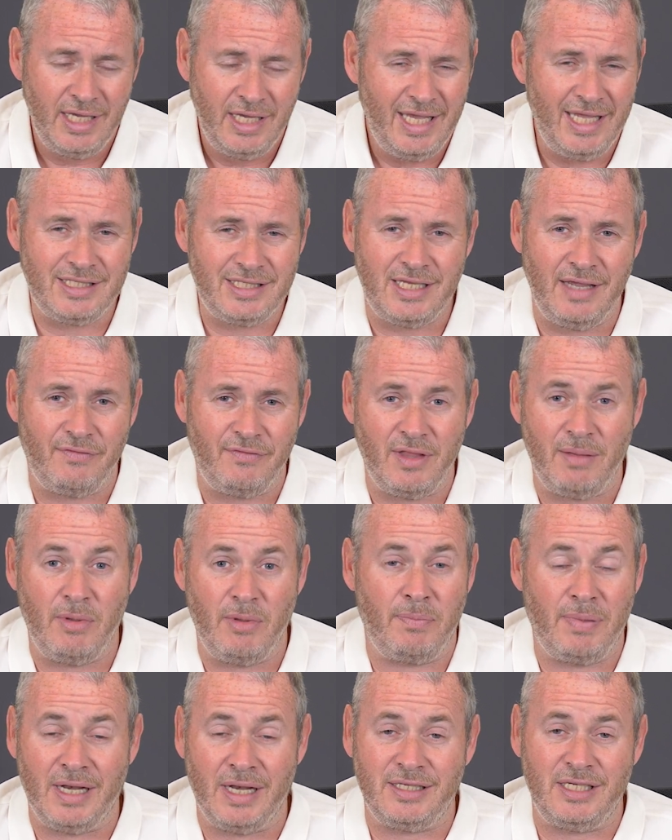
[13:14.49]
it's given them
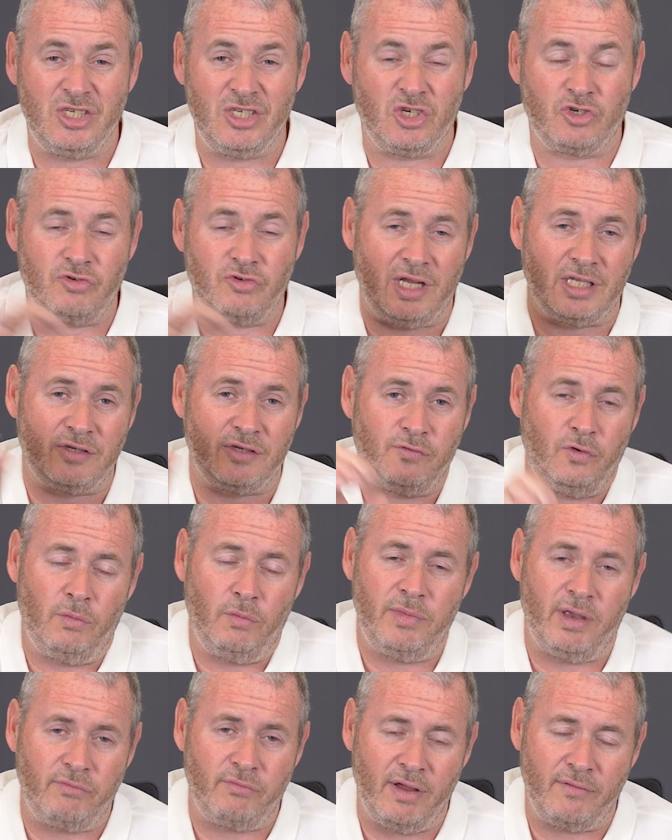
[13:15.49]
ability to
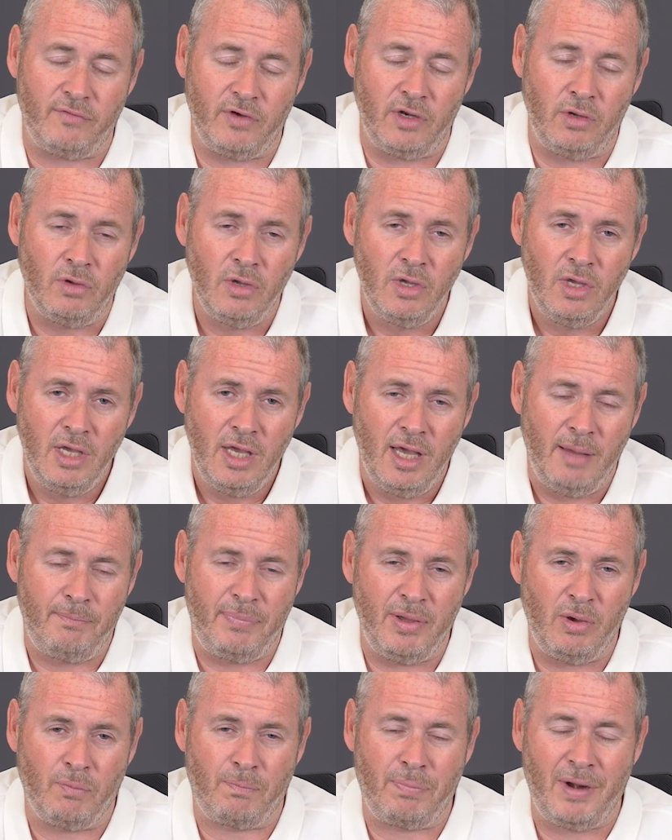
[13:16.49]
transform their revenue and
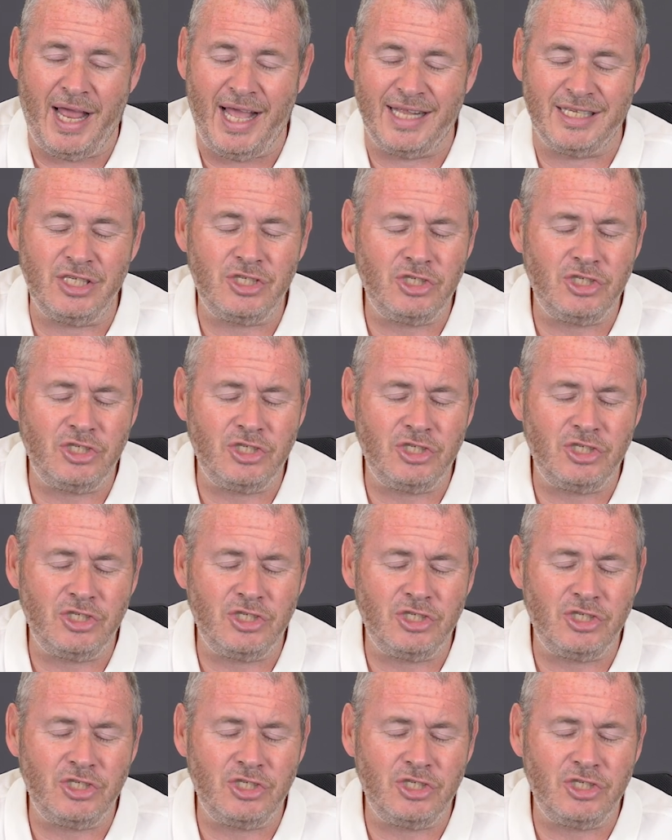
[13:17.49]
build plans.